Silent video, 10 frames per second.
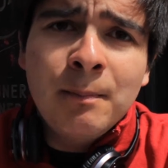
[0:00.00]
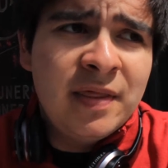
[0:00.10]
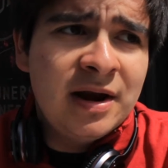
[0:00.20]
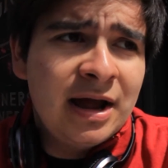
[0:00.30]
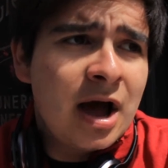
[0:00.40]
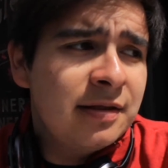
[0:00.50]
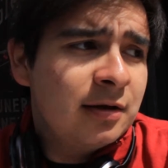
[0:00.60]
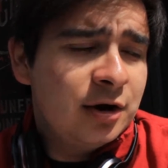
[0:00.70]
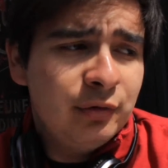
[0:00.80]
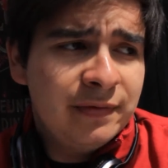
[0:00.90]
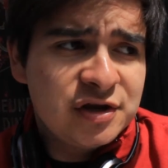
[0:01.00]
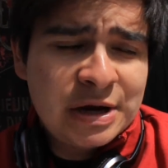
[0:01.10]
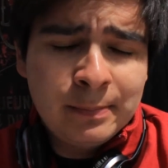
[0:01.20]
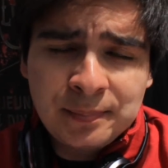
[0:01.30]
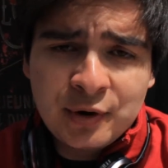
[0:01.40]
but then I started doing the
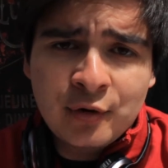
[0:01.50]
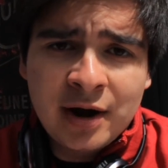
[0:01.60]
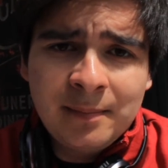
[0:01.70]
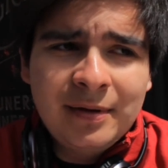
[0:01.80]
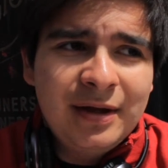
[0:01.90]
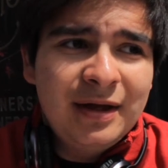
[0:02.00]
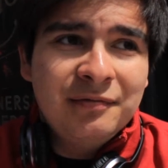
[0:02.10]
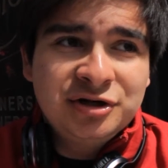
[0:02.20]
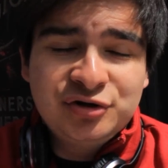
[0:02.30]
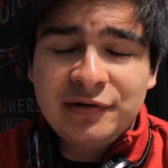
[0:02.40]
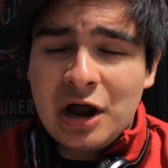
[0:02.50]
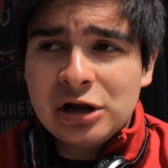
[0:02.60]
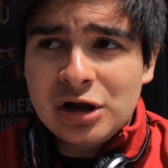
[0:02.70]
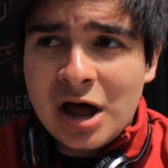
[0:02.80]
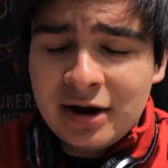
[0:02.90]
chamber program, which was
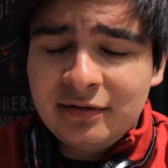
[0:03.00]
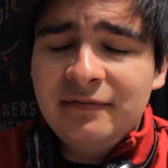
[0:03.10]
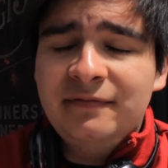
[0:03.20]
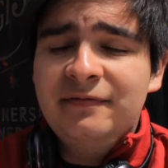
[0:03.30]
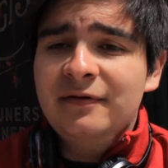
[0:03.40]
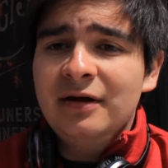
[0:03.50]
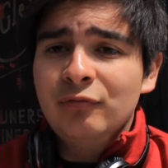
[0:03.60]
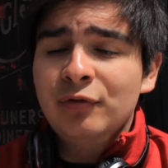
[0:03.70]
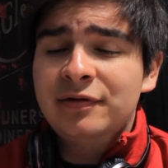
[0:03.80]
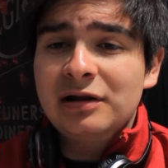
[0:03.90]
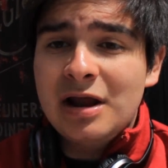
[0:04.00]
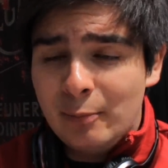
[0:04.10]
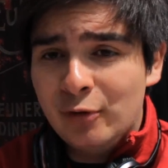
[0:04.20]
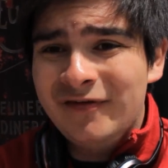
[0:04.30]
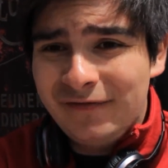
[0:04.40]
a
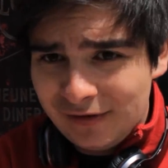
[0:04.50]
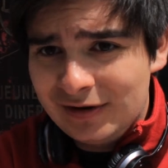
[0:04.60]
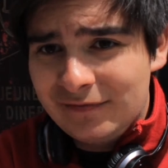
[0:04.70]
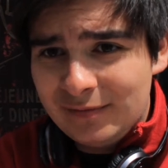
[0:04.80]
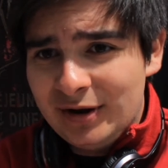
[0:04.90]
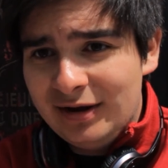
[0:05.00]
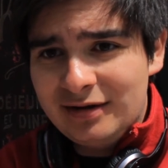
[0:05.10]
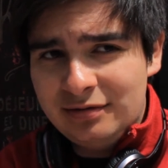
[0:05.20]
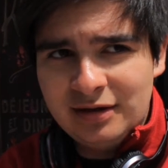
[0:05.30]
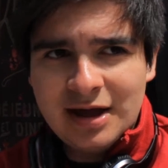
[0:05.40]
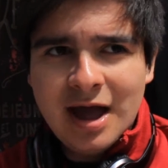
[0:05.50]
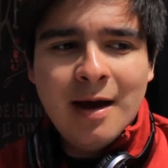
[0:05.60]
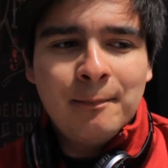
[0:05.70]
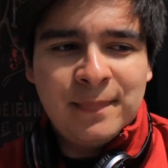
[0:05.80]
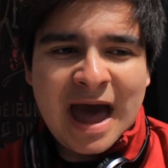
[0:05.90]
lot more fulfilling for me. It's like
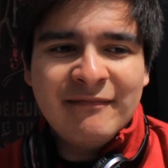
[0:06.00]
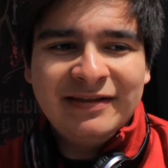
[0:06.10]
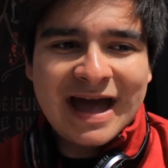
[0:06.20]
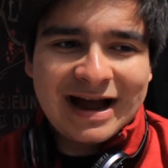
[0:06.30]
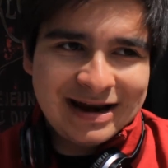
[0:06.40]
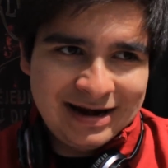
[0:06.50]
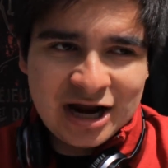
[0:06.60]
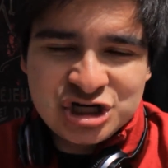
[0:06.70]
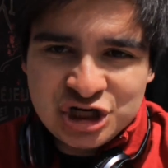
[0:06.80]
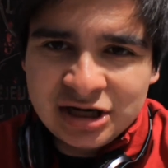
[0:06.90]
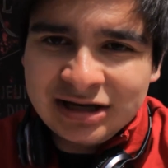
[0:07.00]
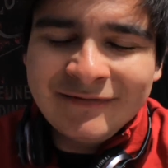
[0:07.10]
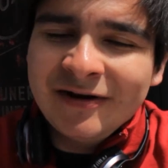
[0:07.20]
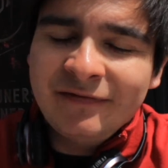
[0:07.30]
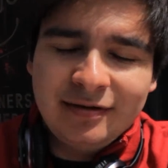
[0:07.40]
having that connection,
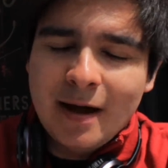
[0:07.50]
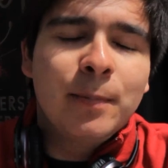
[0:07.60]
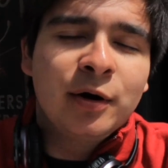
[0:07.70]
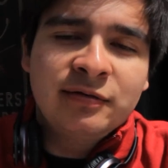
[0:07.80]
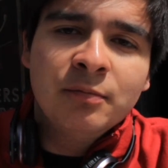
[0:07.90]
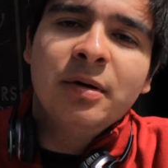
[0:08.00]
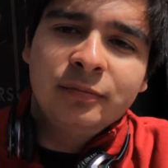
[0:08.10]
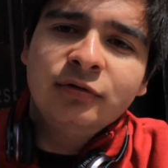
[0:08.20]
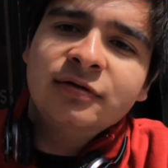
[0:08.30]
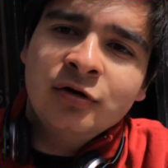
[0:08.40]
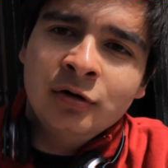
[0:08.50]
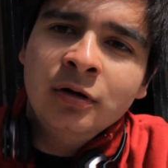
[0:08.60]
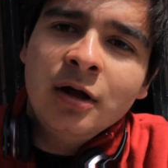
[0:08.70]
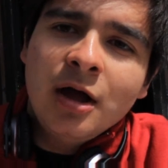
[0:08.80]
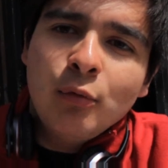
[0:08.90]
even if it's not personal but
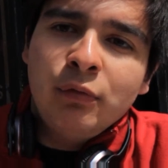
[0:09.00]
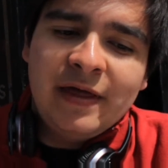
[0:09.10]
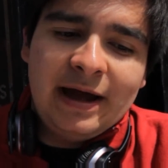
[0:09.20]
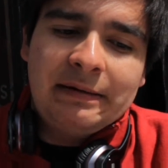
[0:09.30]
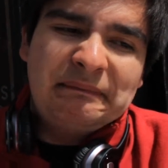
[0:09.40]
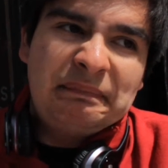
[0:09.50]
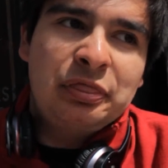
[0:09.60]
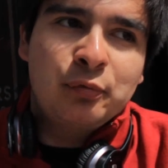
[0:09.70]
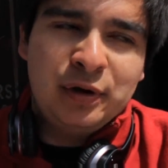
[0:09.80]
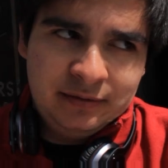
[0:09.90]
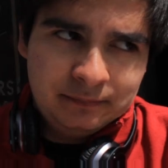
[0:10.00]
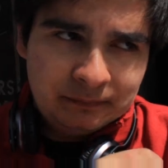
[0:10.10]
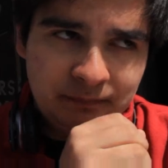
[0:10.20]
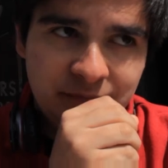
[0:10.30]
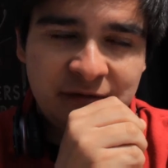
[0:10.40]
musical, with like 3
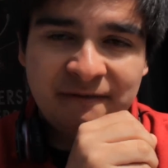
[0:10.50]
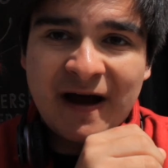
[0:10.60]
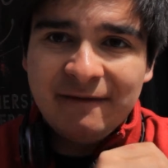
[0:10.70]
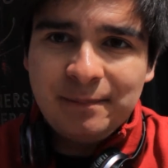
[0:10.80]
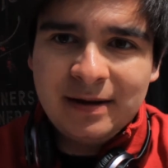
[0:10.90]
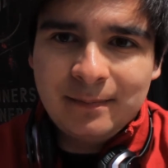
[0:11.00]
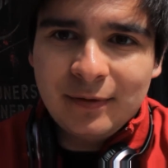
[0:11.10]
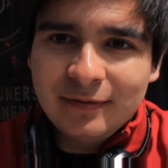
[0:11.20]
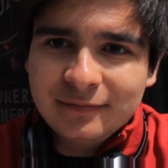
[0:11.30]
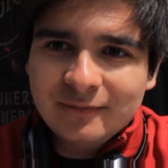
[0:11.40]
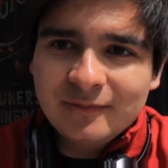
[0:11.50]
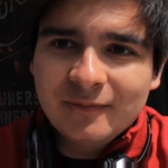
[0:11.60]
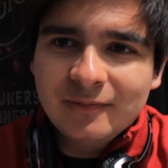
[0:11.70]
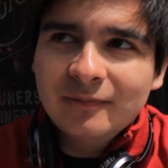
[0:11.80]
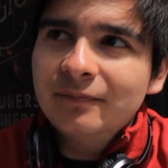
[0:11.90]
to 5 people.
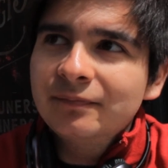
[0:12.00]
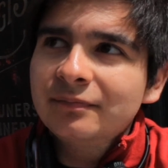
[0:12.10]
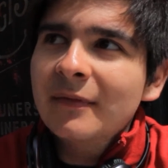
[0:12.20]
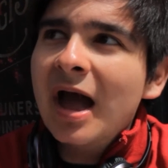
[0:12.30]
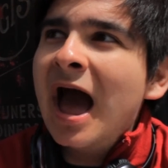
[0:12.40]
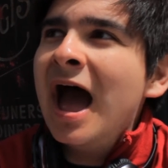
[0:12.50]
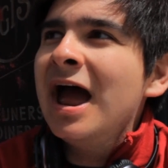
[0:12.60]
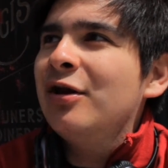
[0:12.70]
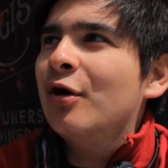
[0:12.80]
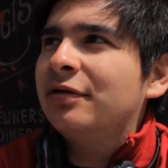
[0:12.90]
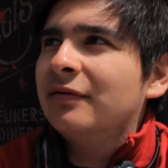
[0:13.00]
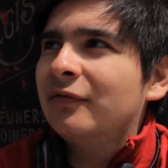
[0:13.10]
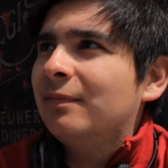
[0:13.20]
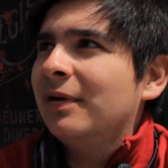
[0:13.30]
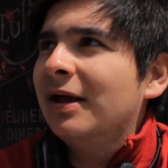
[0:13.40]
Ah non,
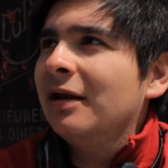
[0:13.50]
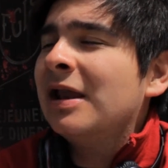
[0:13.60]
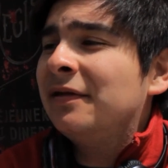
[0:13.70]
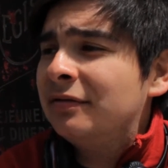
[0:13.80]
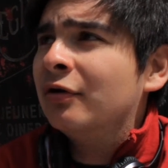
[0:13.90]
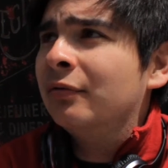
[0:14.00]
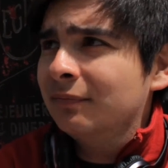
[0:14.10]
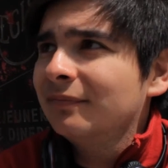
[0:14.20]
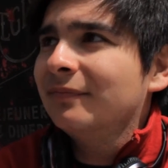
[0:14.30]
s'il vous plaît. L'addition?